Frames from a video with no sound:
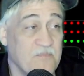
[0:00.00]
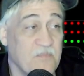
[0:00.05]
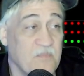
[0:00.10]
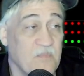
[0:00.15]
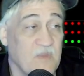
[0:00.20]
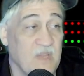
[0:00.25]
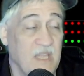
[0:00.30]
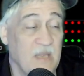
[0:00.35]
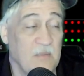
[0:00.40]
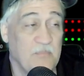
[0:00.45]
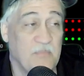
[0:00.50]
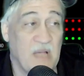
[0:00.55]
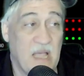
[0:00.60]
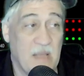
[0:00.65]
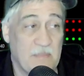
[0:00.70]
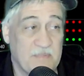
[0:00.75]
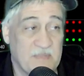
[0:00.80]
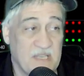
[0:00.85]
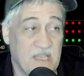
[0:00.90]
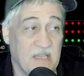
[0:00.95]
It
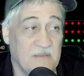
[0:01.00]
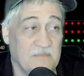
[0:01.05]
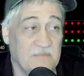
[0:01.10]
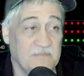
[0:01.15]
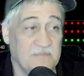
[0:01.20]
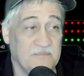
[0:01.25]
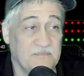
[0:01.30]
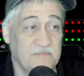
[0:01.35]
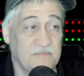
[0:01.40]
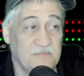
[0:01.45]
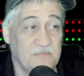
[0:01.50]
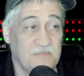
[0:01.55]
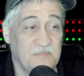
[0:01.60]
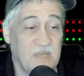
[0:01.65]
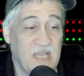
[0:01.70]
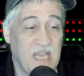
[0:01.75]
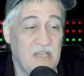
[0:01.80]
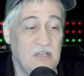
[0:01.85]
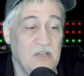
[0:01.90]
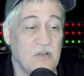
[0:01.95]
pops up.
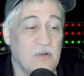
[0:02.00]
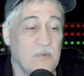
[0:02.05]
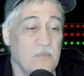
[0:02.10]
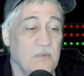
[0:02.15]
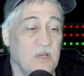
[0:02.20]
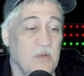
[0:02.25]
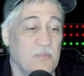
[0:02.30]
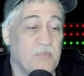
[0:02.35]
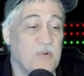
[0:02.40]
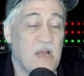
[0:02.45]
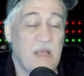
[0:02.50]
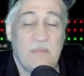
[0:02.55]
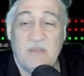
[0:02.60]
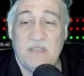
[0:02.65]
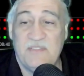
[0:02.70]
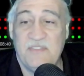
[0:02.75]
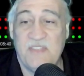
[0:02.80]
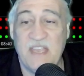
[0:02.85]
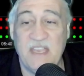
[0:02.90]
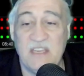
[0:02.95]
And you're probably
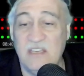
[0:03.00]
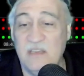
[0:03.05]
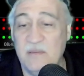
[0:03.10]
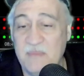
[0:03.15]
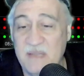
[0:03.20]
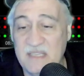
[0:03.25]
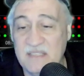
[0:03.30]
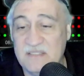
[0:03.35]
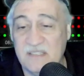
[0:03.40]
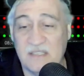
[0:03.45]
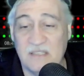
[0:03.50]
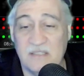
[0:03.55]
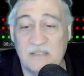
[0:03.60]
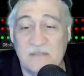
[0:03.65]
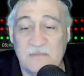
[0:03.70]
thinking you missed it.